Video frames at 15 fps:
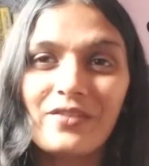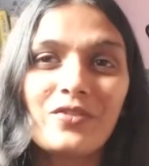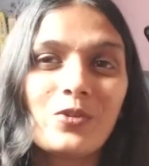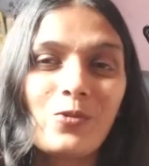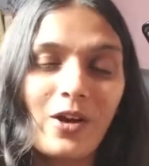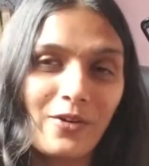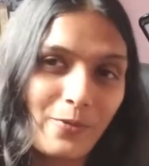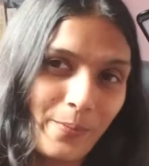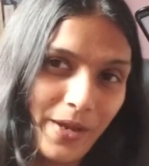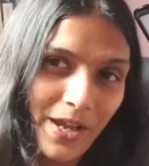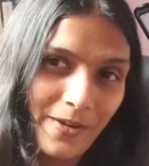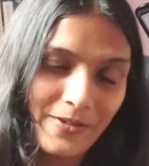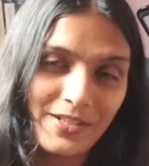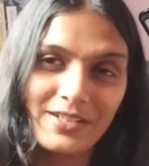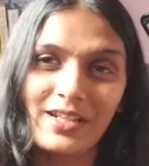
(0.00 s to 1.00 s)
If you are a
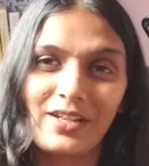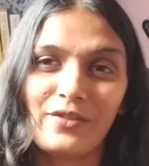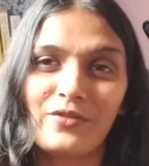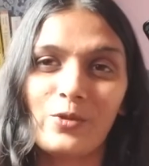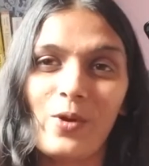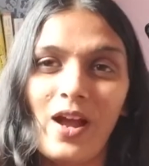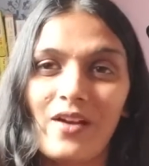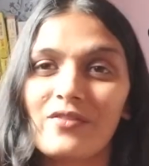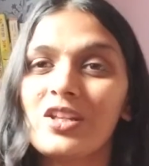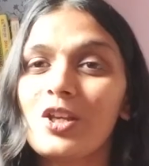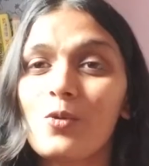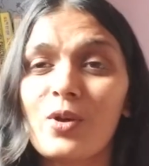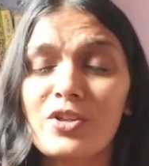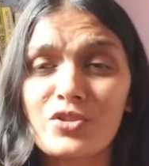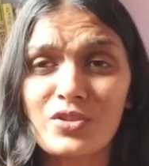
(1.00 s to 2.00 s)
parent and if you have
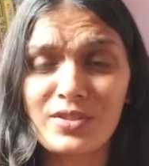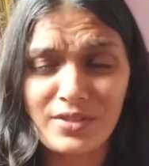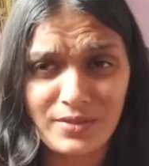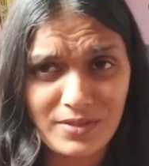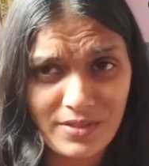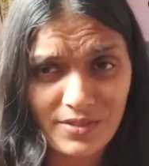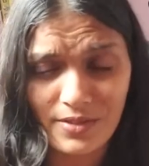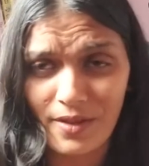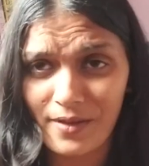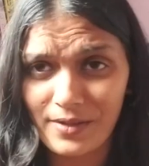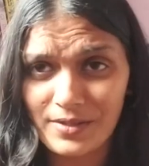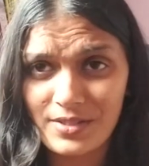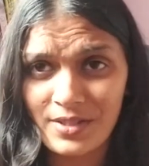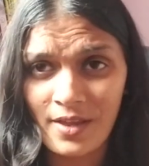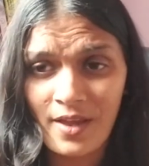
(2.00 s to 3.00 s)
any questions,
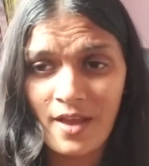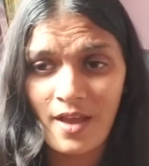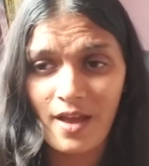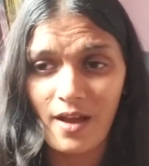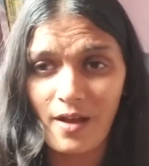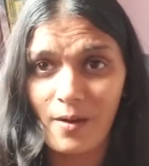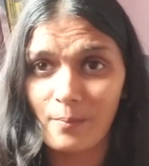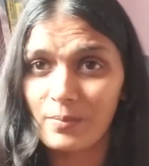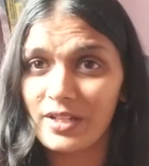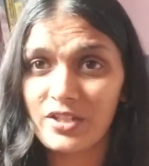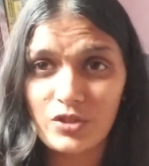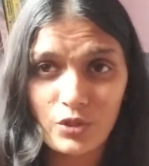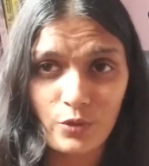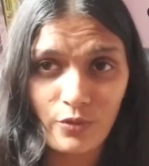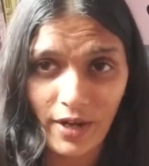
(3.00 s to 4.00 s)
concerns,
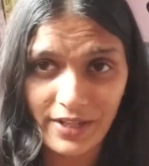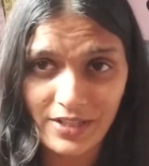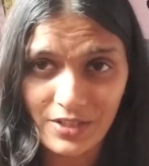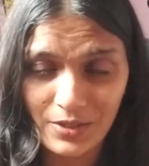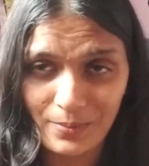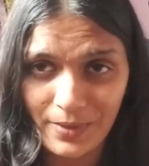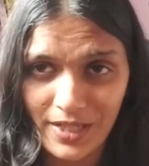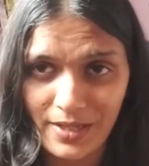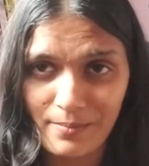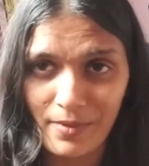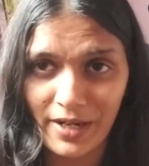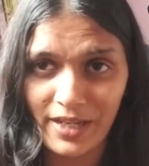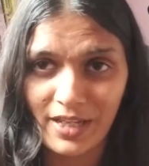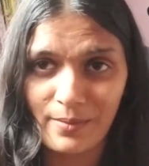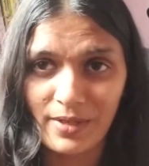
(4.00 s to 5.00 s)
please do write to me.
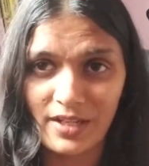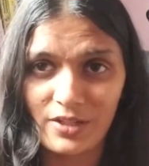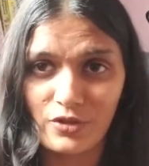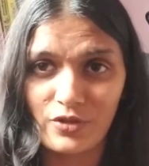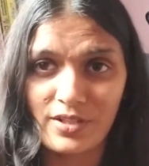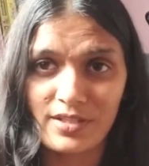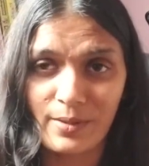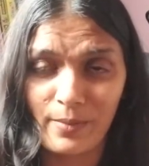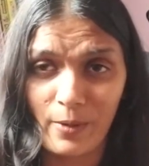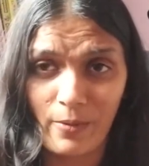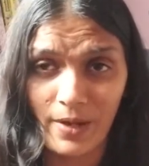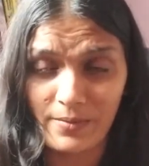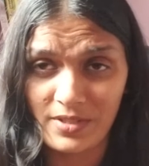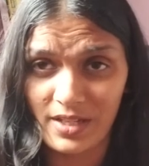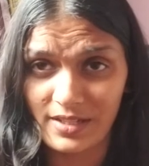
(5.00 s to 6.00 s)
My email address and my
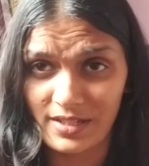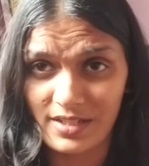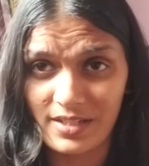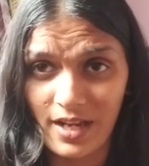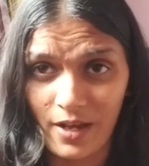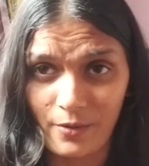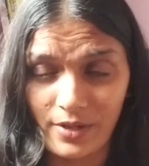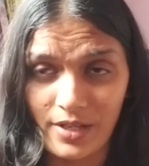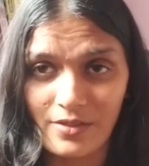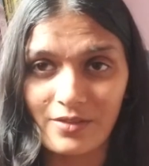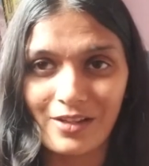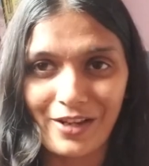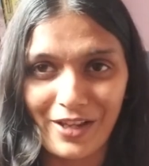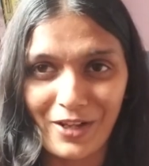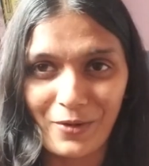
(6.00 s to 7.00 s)
website is down in
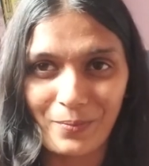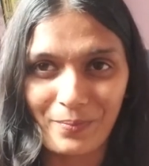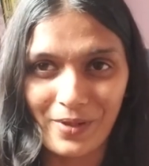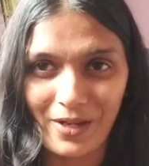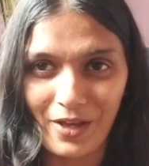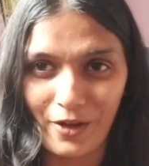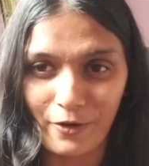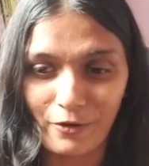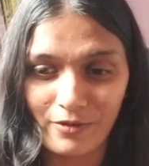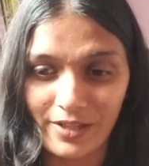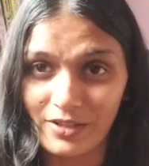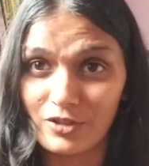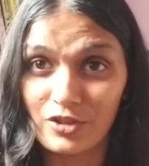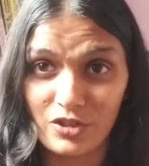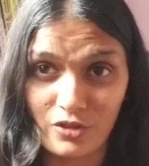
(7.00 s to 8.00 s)
the link below
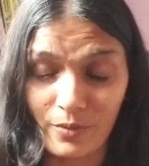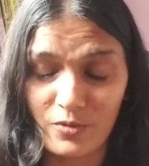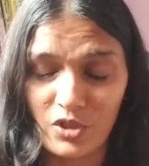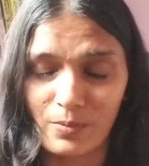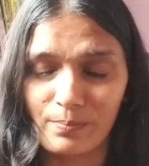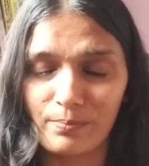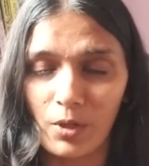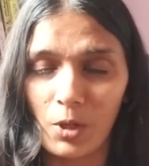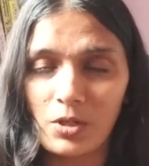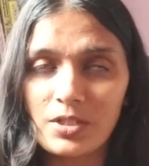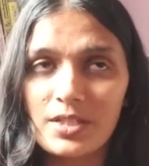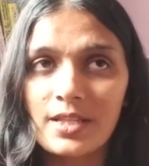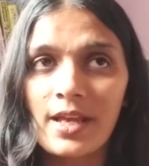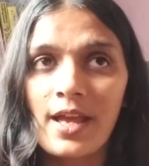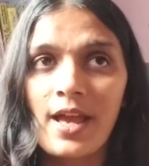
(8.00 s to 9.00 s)
in the description
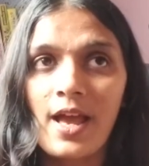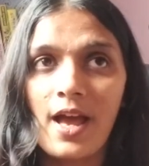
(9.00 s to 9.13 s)
box.